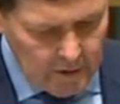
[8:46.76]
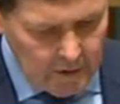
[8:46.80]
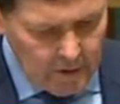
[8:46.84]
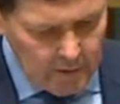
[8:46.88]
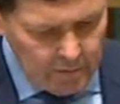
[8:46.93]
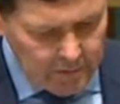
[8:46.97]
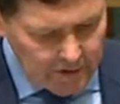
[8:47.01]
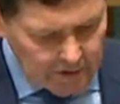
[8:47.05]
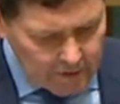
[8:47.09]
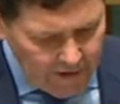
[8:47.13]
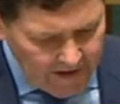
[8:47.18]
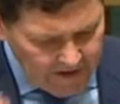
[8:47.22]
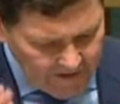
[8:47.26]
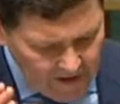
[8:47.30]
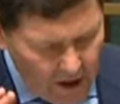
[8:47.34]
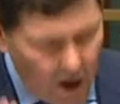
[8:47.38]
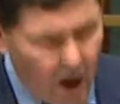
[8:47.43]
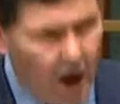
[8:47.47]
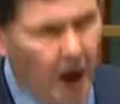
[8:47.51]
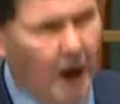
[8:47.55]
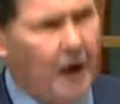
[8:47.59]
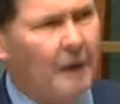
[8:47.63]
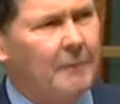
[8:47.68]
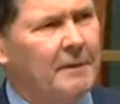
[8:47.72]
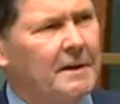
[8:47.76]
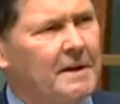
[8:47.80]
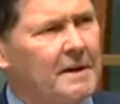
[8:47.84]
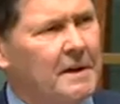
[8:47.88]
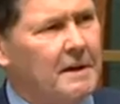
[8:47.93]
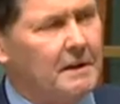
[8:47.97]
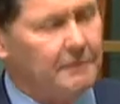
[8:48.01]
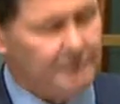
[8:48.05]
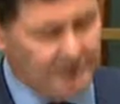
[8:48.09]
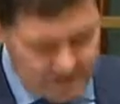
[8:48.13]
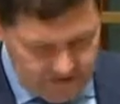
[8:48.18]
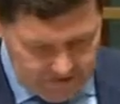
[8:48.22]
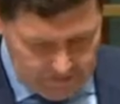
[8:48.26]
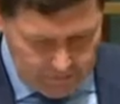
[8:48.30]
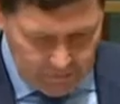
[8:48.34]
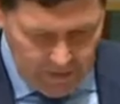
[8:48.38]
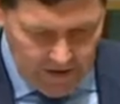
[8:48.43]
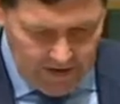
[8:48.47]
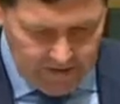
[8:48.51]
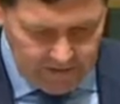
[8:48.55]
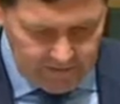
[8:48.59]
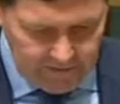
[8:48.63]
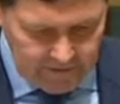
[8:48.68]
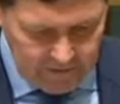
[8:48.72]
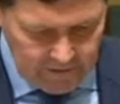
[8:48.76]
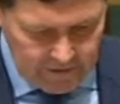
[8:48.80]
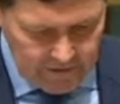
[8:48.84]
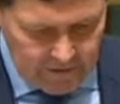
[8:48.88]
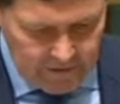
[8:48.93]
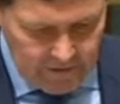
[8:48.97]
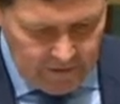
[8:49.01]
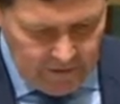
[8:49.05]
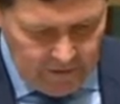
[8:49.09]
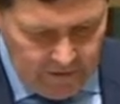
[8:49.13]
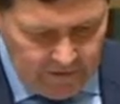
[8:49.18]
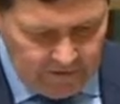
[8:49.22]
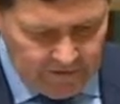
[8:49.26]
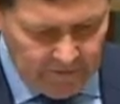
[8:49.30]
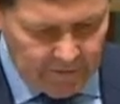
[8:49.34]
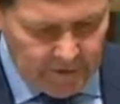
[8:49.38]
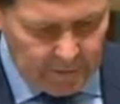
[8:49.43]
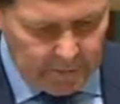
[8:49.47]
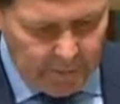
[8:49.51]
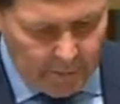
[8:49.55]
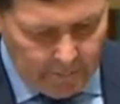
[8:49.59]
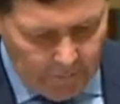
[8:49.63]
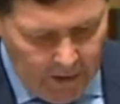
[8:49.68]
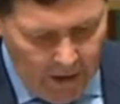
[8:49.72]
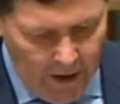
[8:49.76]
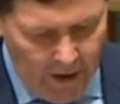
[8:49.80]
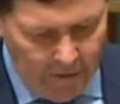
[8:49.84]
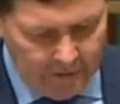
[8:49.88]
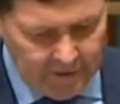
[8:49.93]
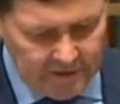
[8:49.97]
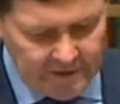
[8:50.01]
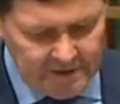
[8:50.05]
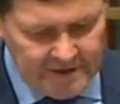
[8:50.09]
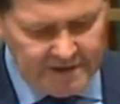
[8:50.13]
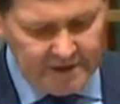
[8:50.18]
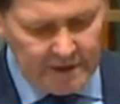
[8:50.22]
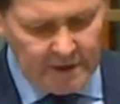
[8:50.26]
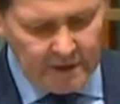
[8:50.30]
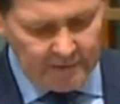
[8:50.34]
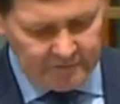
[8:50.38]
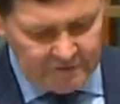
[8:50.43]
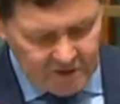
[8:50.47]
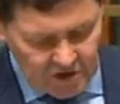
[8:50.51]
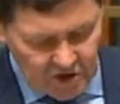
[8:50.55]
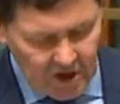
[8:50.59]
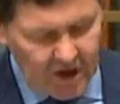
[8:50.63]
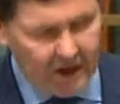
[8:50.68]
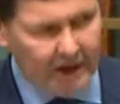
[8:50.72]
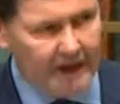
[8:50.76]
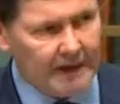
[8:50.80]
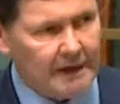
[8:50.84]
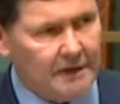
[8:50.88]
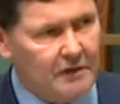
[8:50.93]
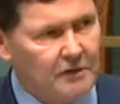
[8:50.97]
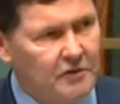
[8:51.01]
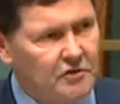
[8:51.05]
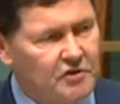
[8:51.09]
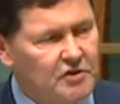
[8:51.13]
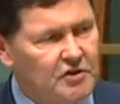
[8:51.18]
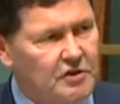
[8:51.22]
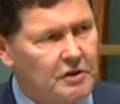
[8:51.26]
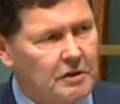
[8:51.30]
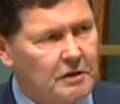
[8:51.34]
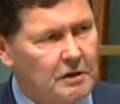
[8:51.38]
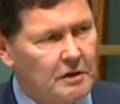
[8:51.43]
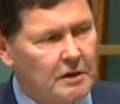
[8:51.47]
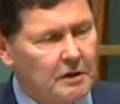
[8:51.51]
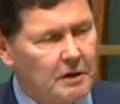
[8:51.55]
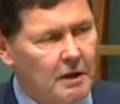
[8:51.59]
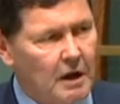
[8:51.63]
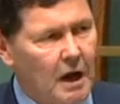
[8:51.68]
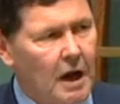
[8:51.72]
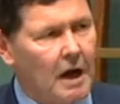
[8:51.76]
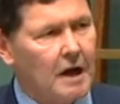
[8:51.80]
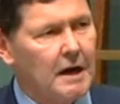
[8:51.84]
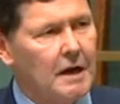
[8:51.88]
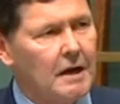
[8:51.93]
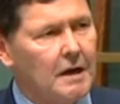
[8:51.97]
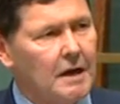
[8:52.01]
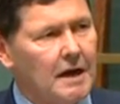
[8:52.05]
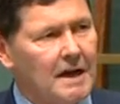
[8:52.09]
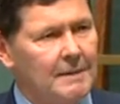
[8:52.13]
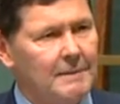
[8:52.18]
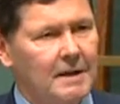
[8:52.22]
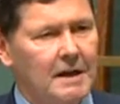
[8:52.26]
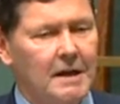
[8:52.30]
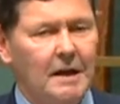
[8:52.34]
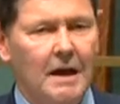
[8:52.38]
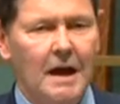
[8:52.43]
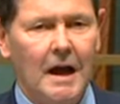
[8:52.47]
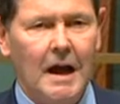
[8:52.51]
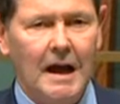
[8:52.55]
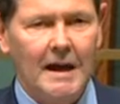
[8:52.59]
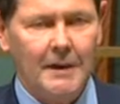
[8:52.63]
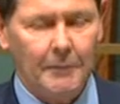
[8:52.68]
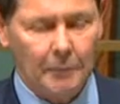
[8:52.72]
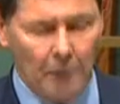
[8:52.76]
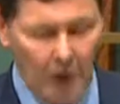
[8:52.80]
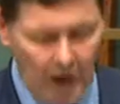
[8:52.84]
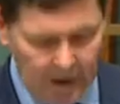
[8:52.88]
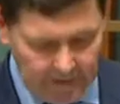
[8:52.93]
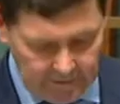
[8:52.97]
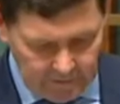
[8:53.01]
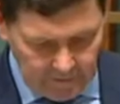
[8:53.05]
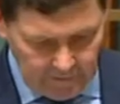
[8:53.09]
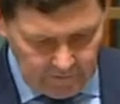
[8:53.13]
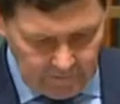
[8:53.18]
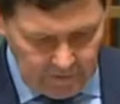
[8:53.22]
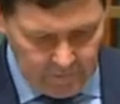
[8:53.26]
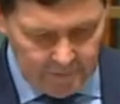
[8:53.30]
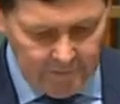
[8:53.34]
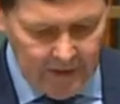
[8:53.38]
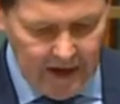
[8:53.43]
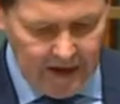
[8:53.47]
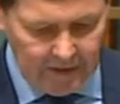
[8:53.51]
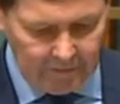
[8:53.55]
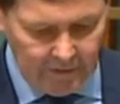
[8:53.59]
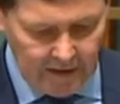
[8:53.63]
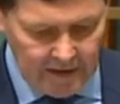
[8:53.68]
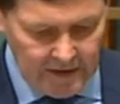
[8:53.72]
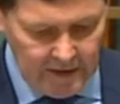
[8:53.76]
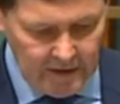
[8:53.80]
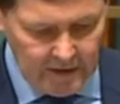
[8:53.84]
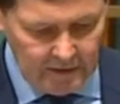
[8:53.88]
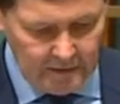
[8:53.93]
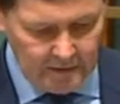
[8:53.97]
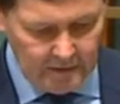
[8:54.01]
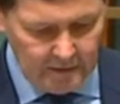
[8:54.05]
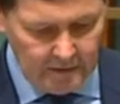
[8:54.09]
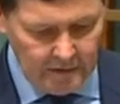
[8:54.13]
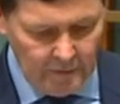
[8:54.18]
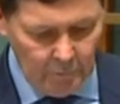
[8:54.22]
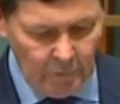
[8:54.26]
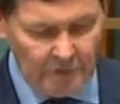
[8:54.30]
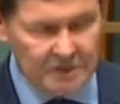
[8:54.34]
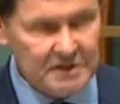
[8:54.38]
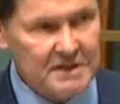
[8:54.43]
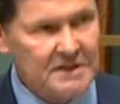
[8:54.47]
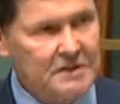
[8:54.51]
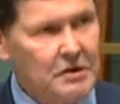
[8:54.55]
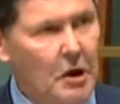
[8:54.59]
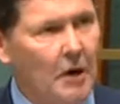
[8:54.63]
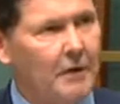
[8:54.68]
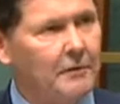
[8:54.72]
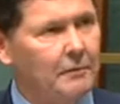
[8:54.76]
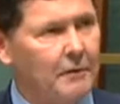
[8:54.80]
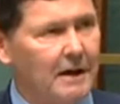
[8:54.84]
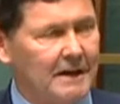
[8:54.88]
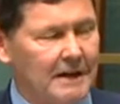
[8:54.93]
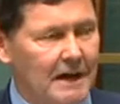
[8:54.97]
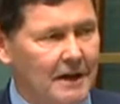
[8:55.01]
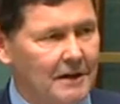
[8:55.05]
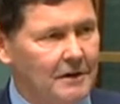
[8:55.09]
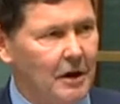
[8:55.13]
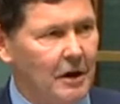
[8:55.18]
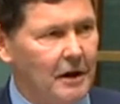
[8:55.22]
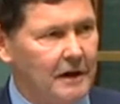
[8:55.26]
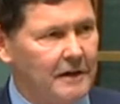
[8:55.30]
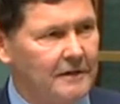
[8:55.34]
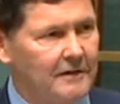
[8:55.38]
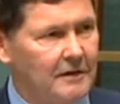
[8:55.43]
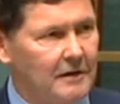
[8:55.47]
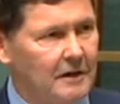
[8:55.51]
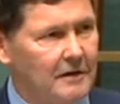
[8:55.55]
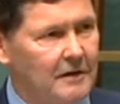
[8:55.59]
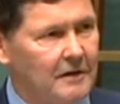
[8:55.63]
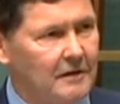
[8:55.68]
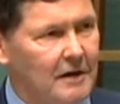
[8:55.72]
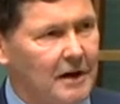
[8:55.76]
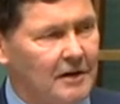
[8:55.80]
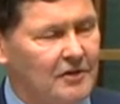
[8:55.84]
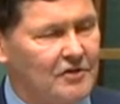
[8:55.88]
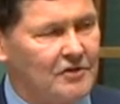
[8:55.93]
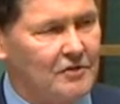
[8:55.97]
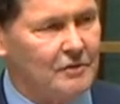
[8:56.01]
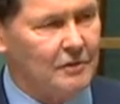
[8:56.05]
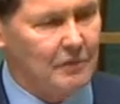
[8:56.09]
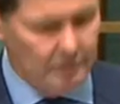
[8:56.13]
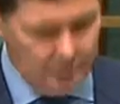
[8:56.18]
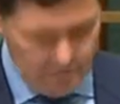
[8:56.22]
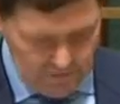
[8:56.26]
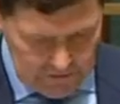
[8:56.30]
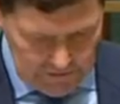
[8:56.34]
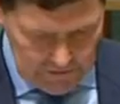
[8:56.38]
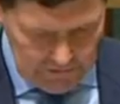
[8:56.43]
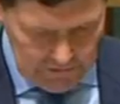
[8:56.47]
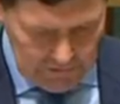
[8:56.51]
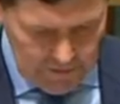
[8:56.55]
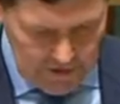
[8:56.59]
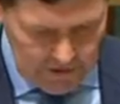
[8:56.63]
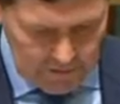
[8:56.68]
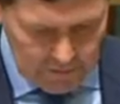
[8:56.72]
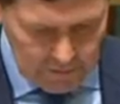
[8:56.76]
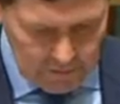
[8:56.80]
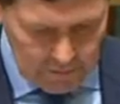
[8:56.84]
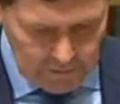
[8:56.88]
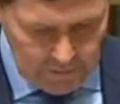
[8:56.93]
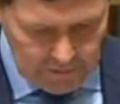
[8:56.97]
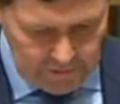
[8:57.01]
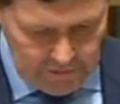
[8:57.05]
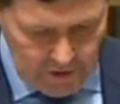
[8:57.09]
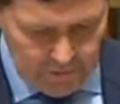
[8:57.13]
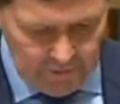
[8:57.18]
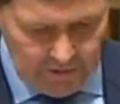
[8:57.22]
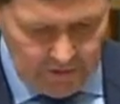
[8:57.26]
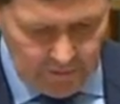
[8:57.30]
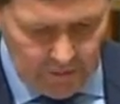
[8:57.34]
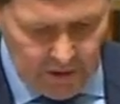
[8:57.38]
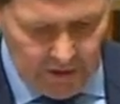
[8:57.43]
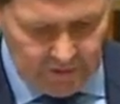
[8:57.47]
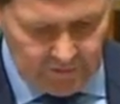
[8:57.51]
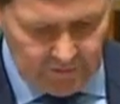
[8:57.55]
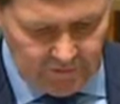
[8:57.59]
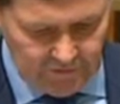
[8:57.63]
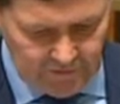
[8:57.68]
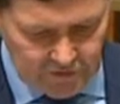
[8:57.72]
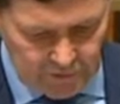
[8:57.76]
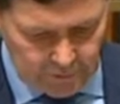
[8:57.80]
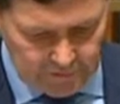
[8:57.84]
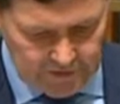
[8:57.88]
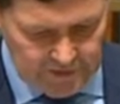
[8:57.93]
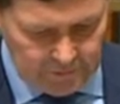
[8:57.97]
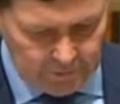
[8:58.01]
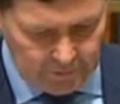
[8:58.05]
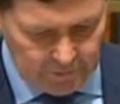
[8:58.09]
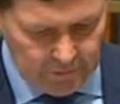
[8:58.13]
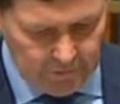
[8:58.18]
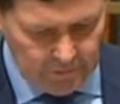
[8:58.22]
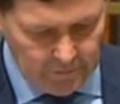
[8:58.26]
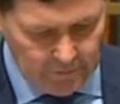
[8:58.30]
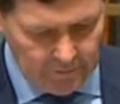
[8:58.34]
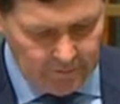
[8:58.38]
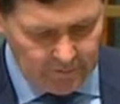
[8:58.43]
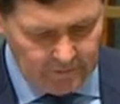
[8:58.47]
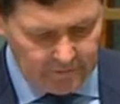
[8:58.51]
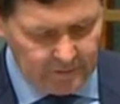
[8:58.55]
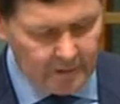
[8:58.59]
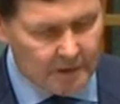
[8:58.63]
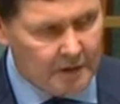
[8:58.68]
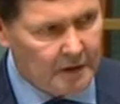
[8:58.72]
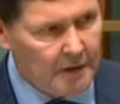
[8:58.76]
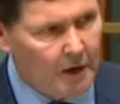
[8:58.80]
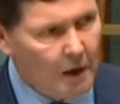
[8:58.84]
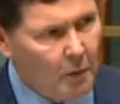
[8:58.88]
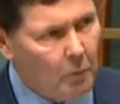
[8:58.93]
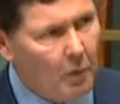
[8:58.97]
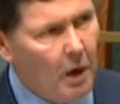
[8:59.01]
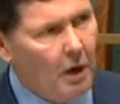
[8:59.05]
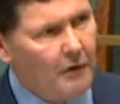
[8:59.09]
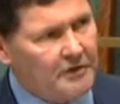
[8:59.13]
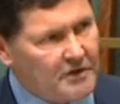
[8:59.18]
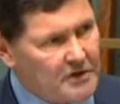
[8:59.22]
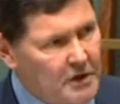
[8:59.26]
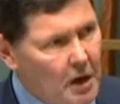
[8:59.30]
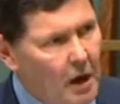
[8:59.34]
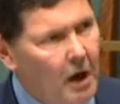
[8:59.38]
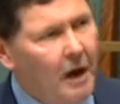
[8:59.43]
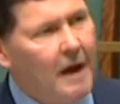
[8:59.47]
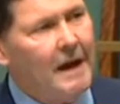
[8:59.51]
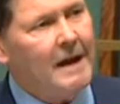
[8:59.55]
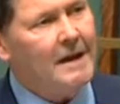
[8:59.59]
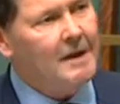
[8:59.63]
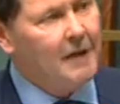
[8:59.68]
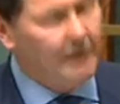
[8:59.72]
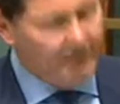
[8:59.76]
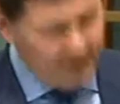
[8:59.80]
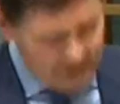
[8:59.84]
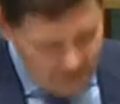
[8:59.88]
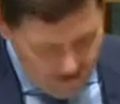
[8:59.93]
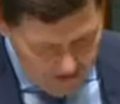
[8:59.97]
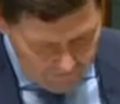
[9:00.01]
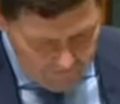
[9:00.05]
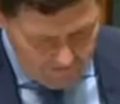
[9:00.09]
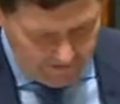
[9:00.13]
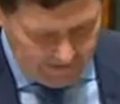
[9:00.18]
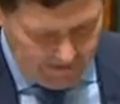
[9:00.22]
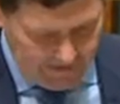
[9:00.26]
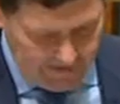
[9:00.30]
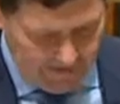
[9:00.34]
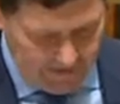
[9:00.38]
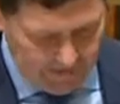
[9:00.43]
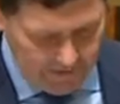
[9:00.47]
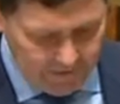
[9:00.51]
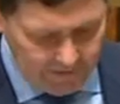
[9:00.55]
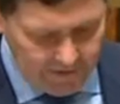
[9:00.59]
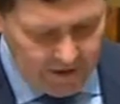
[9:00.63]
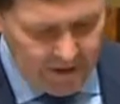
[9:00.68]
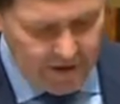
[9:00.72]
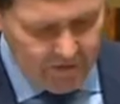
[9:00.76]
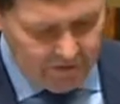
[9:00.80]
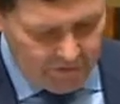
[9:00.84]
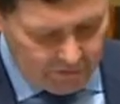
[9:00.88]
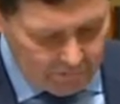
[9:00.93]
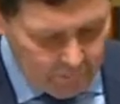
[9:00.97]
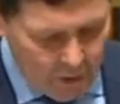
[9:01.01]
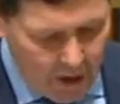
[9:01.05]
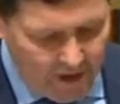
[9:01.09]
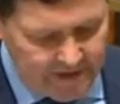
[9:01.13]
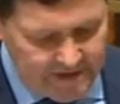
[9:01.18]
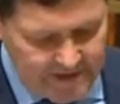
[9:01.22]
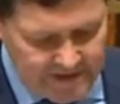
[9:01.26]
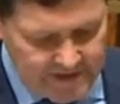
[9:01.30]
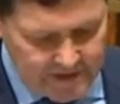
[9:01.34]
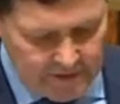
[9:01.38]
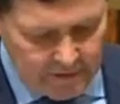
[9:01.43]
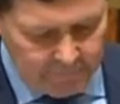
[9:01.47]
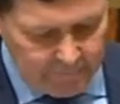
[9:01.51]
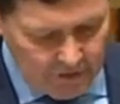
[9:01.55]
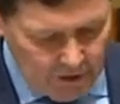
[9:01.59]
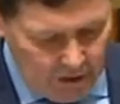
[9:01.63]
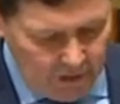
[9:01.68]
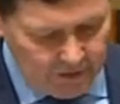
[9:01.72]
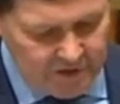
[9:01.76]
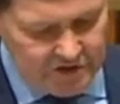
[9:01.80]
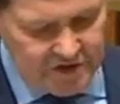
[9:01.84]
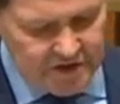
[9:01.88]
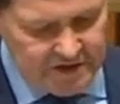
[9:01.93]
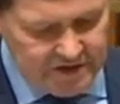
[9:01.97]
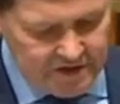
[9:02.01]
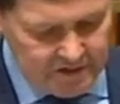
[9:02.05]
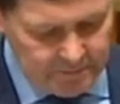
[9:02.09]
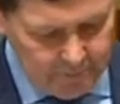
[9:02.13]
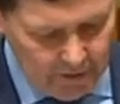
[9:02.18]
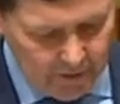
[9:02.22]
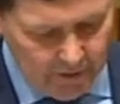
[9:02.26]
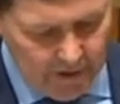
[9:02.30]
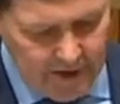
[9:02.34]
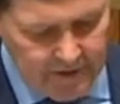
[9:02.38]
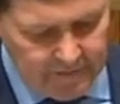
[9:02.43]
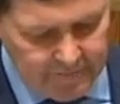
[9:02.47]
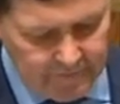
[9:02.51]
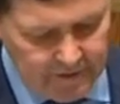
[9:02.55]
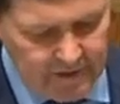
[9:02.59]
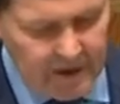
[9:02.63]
The great irony of this debate is that the proponents of change are claiming a right to marry, which is not recognised in international legal human rights jurisprudence, while denying, on the other hand, the rights of conscience and belief